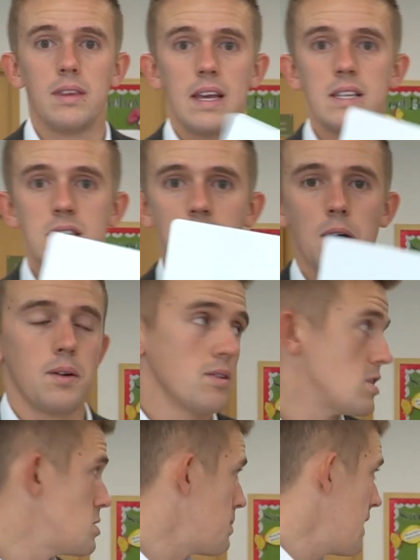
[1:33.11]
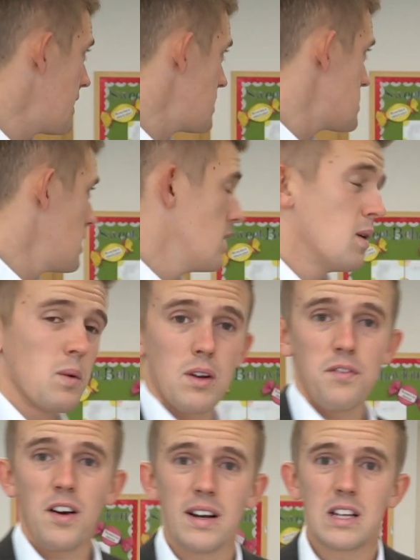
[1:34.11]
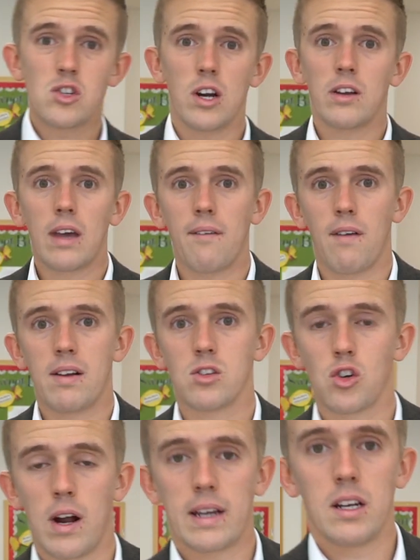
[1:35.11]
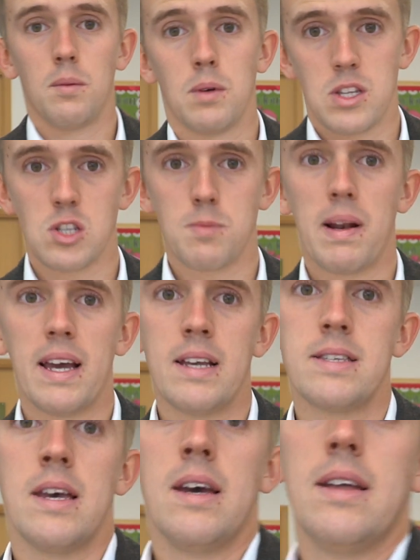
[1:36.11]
This is going on displays. I'm going to finally try and get around to cracking on with displays.